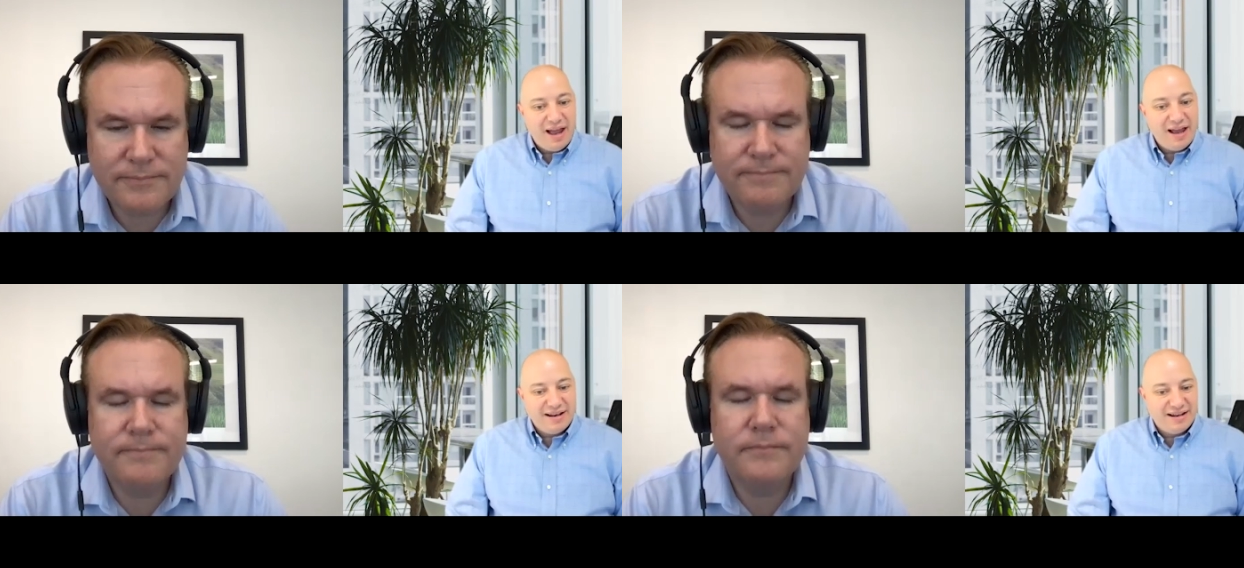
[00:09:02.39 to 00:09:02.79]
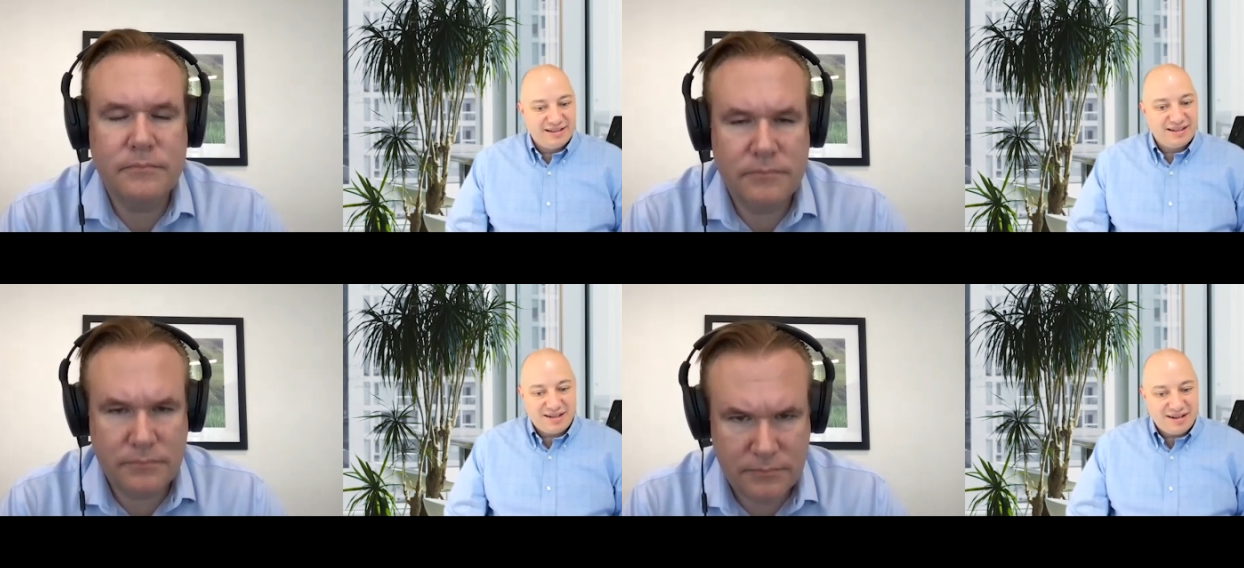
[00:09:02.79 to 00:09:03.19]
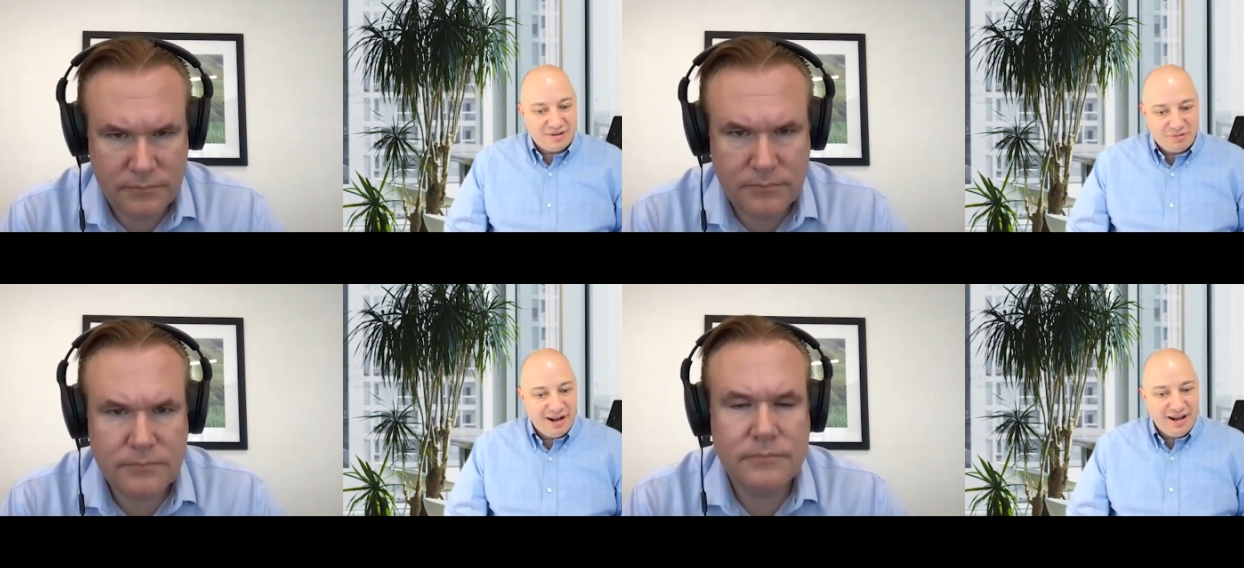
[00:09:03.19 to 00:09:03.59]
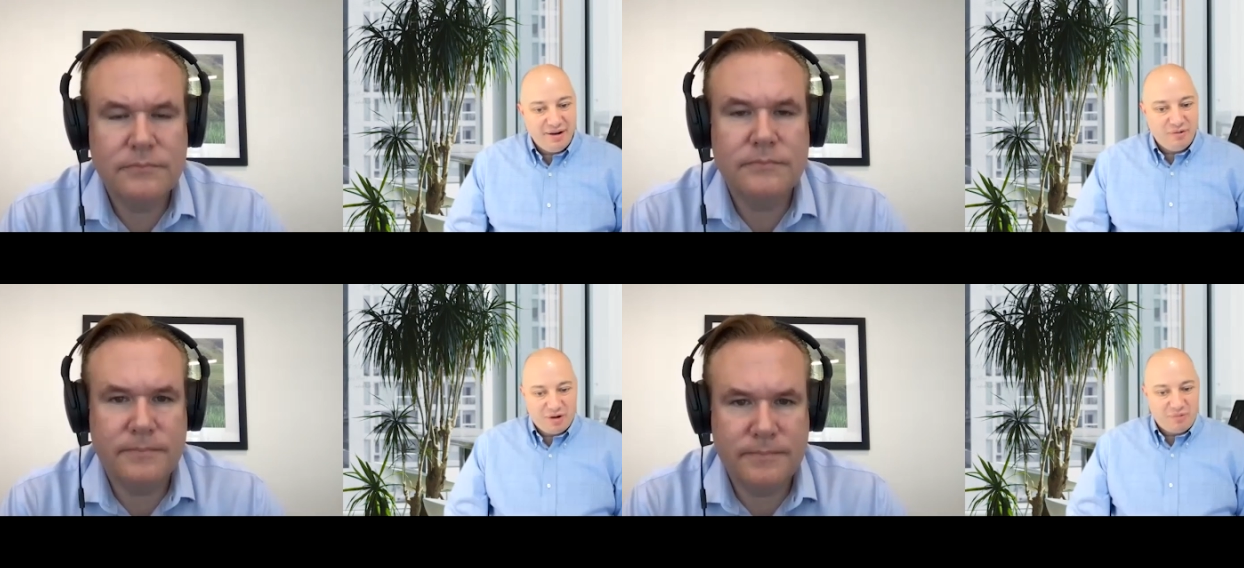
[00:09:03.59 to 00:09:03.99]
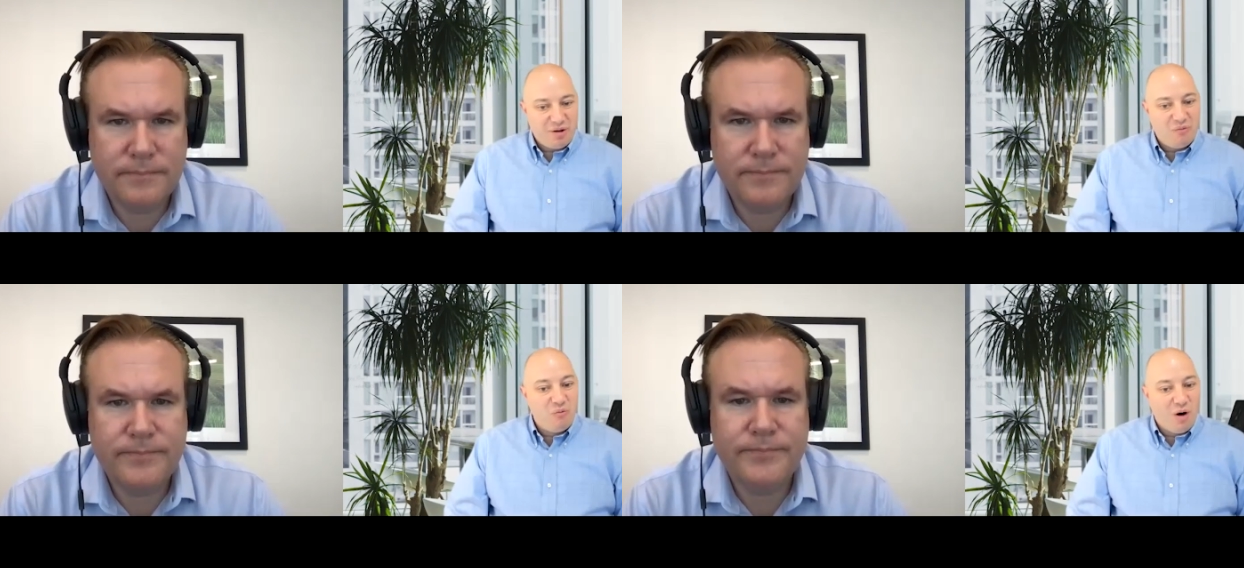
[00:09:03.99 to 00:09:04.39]
Speaker 1: And mm-hmm. this is really what
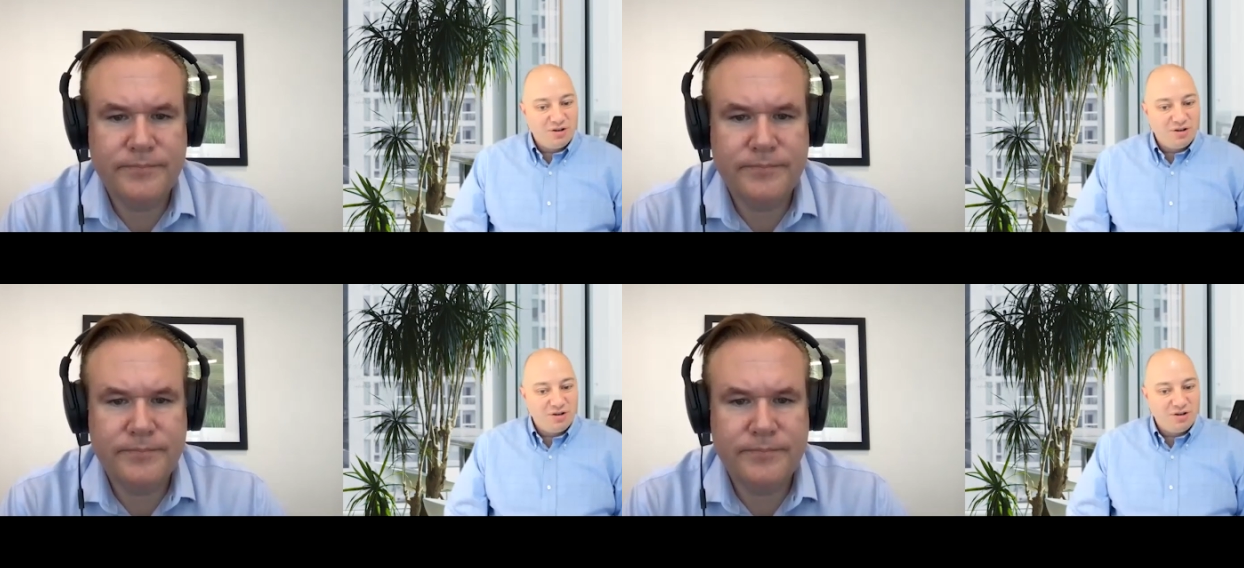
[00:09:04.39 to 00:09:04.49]
we